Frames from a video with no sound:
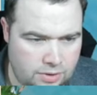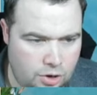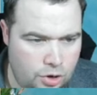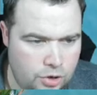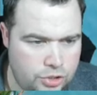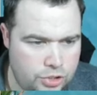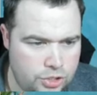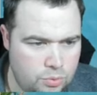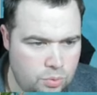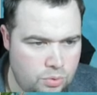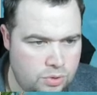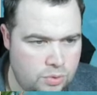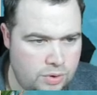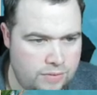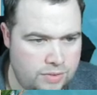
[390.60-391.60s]
I just
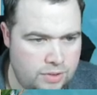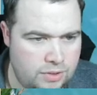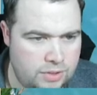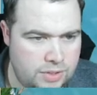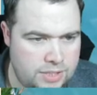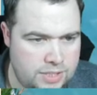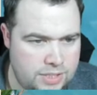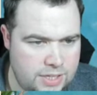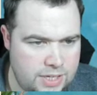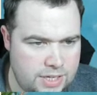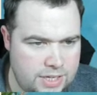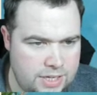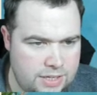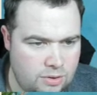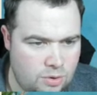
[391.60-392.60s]
want to have a look to
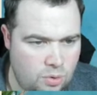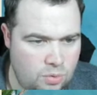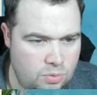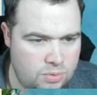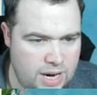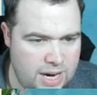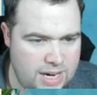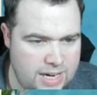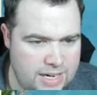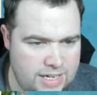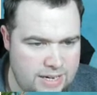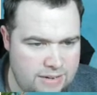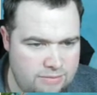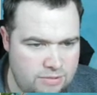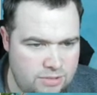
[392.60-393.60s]
see any
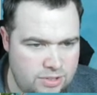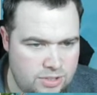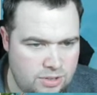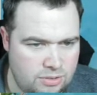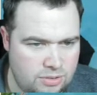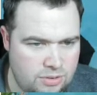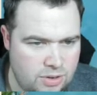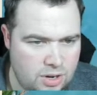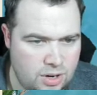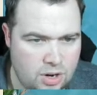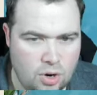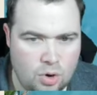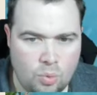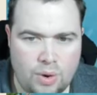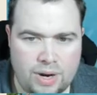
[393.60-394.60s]
difference on
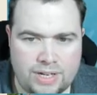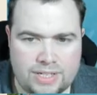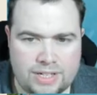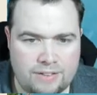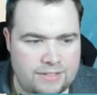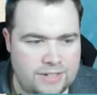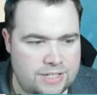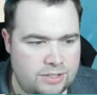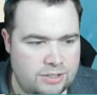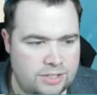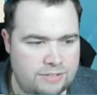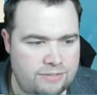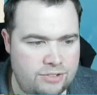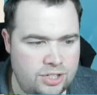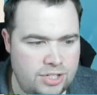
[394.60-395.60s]
where stuff is, because
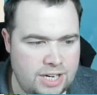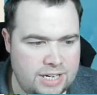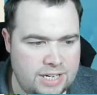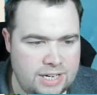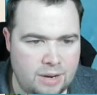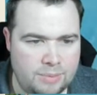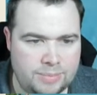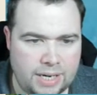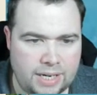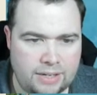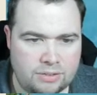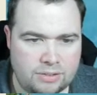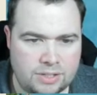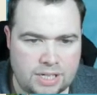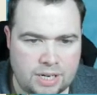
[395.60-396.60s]
they've just had an update
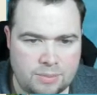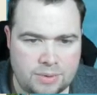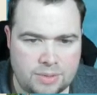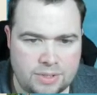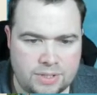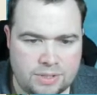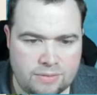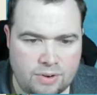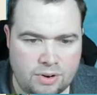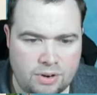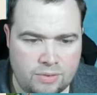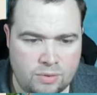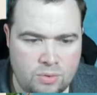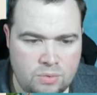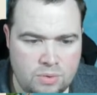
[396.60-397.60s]
on Settlement
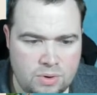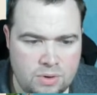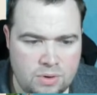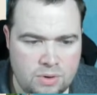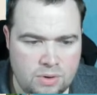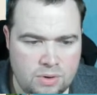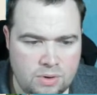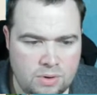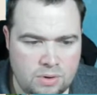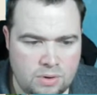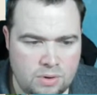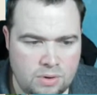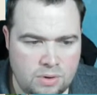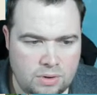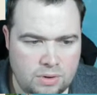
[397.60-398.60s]
Survival.
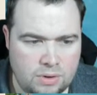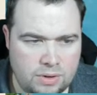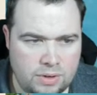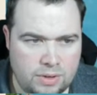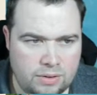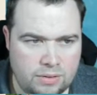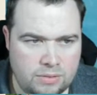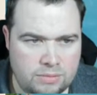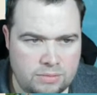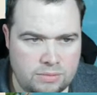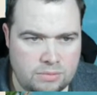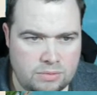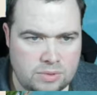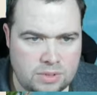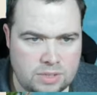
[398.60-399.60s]
Well,
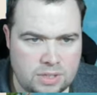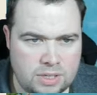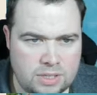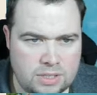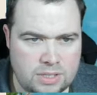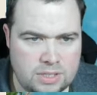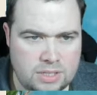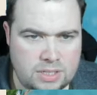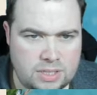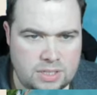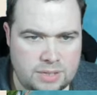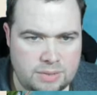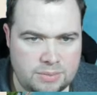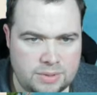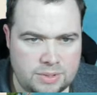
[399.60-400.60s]
that
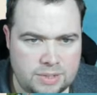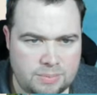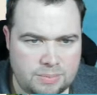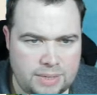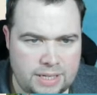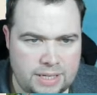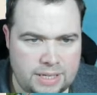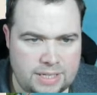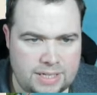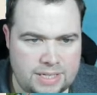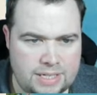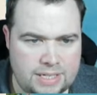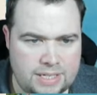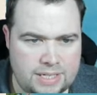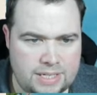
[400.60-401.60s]
seems to be the
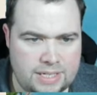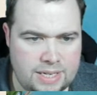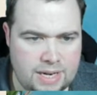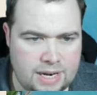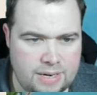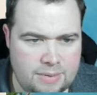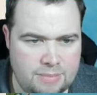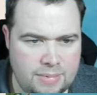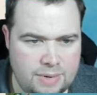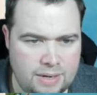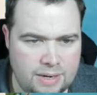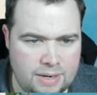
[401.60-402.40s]
same.